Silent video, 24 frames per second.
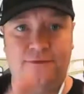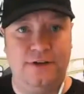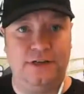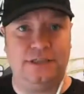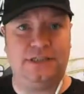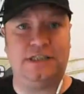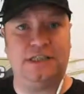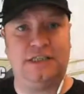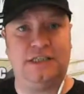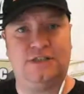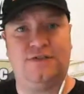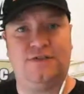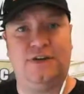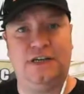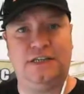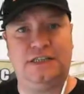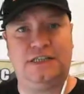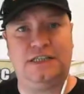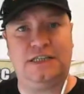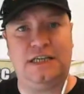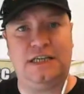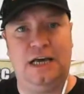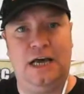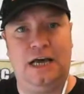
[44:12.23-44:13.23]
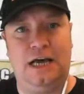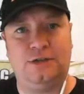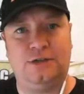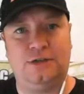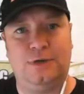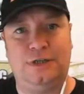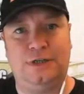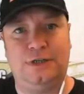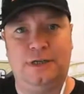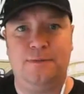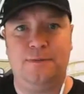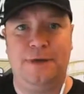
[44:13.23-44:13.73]
First things first, as
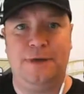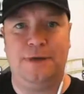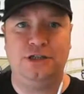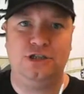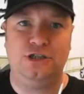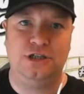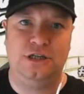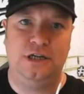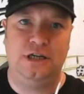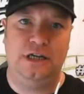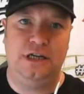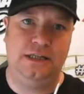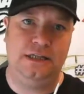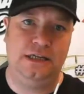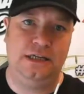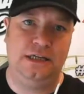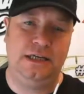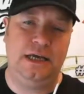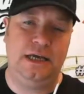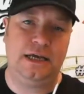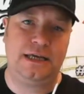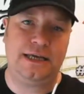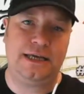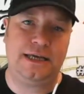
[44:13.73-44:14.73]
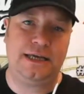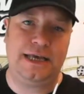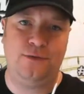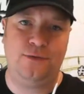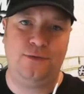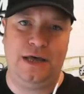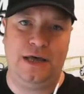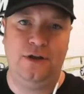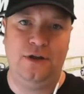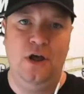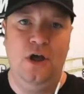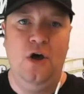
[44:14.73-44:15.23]
we did mention in the
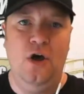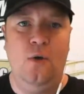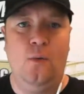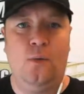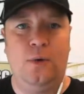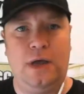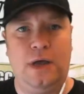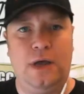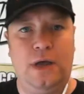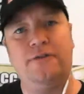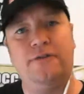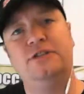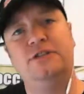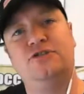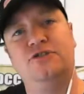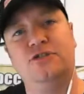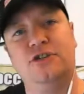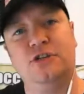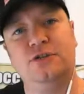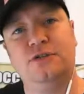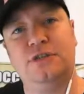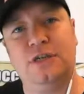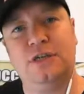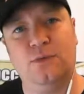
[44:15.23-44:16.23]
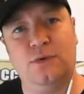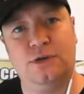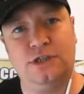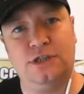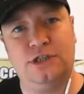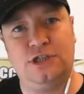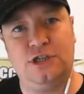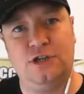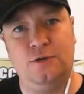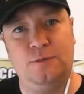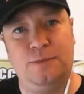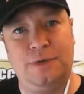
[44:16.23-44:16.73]
countdown, we are introducing
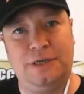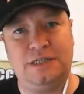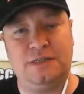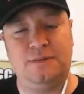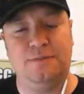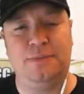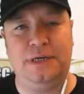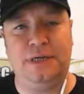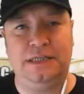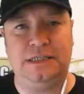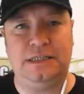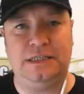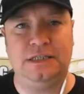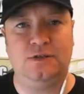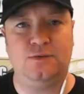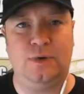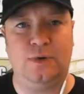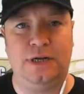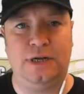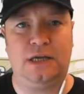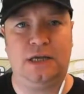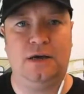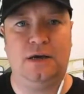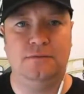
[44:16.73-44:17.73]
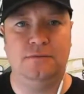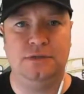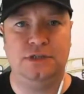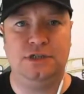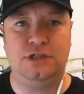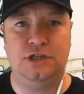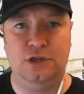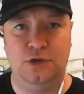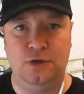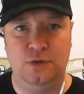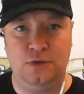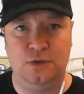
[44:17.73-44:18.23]
one or two bits and pieces when it
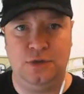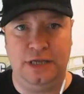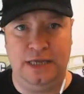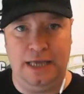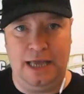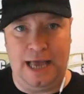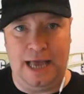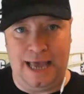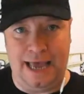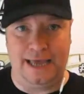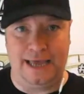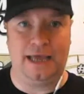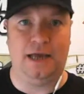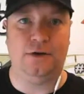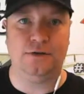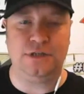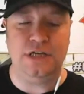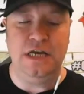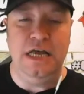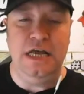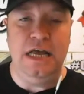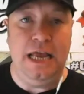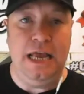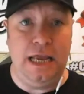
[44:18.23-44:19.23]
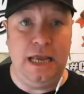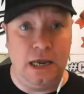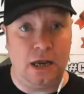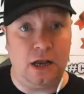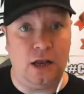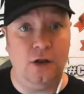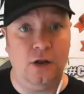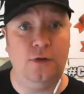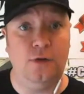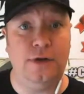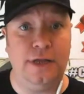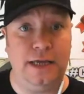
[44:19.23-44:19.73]
comes to the Hangout,
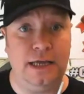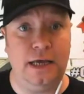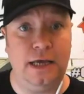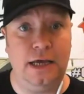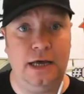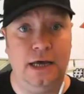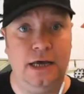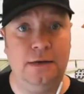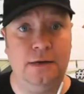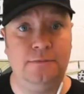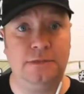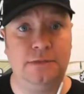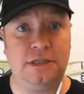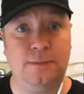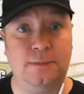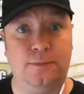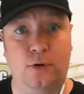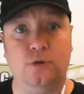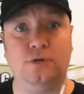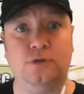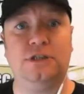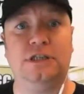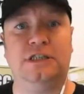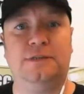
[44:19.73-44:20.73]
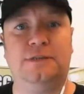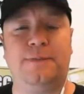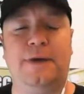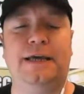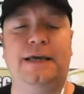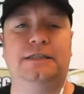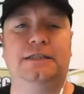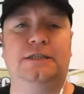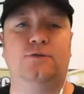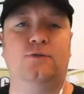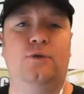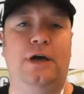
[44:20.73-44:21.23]
including supporter
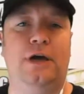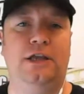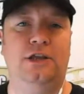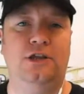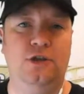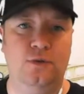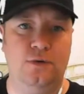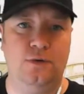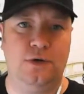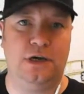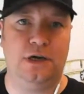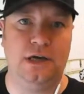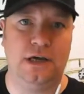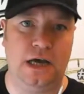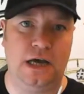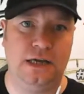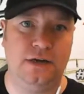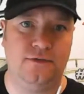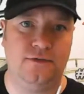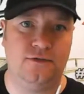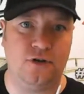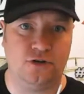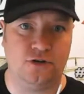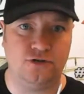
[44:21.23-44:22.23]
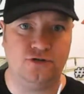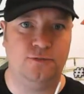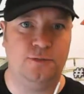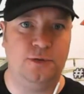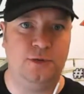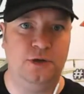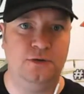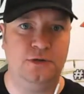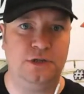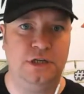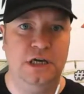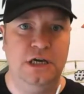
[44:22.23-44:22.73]
space, where you can kind of
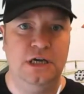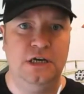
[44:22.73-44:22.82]
contribute